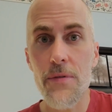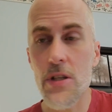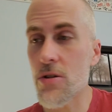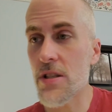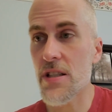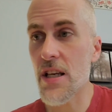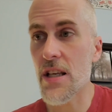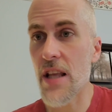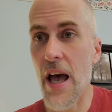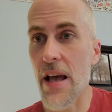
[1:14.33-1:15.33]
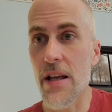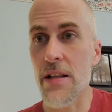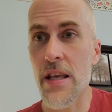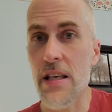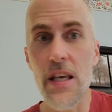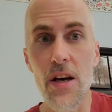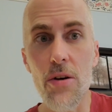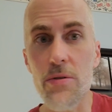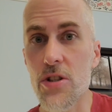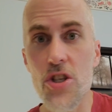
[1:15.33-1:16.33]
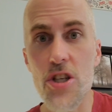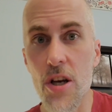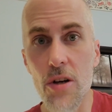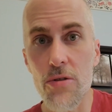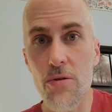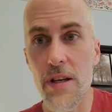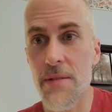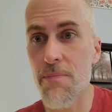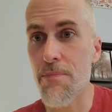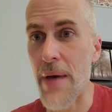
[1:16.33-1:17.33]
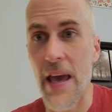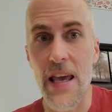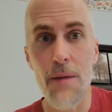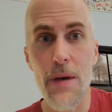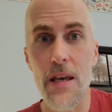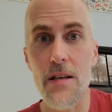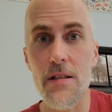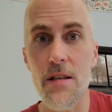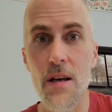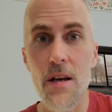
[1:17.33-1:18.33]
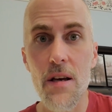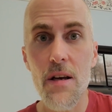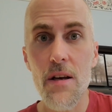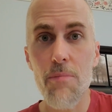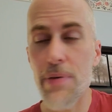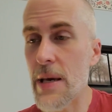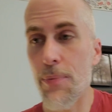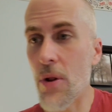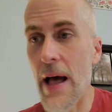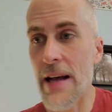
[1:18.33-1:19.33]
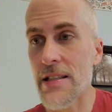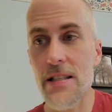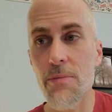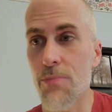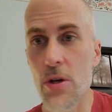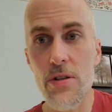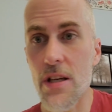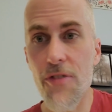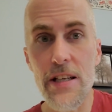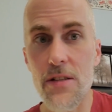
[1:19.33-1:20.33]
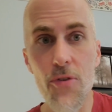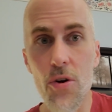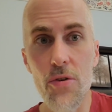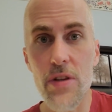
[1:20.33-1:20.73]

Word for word: Did you see that they killed children, babies, people at some music festival?